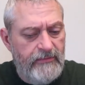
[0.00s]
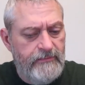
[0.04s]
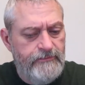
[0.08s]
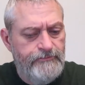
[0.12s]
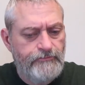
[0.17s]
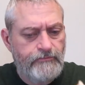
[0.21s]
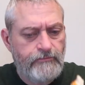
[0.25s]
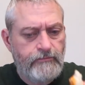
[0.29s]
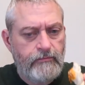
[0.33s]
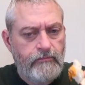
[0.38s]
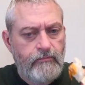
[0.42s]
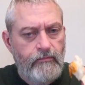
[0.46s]
I'm
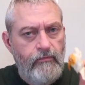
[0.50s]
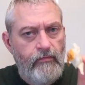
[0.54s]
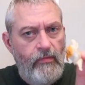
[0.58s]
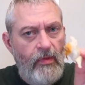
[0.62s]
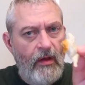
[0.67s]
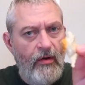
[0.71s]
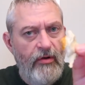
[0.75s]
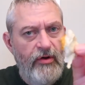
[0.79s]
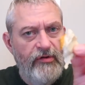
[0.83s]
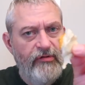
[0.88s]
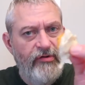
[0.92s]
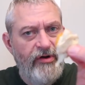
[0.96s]

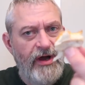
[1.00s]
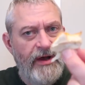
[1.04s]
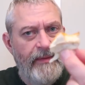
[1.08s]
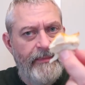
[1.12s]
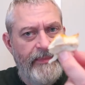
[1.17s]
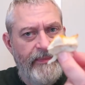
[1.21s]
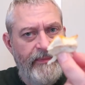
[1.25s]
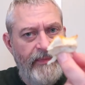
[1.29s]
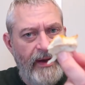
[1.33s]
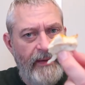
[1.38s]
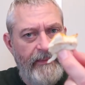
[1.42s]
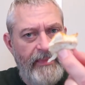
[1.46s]
gonna
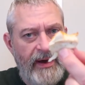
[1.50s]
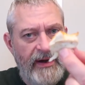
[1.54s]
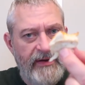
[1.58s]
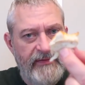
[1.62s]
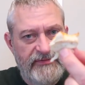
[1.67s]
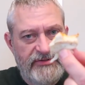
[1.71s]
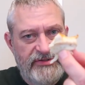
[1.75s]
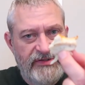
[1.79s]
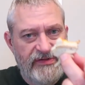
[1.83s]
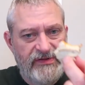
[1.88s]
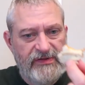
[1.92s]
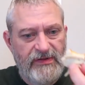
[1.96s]
try a bite
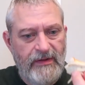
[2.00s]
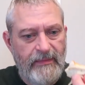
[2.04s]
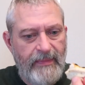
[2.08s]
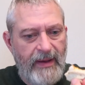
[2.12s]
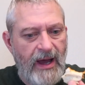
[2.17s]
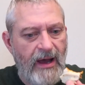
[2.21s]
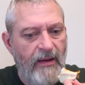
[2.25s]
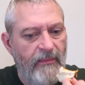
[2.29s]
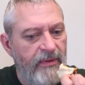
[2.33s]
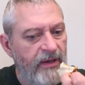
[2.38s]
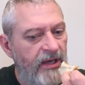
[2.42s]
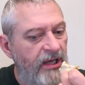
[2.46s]
of just the
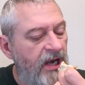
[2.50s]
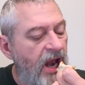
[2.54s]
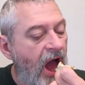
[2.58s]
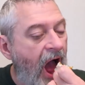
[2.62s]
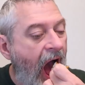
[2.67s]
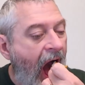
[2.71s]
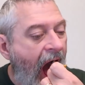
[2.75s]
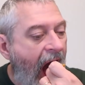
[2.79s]
bao bun.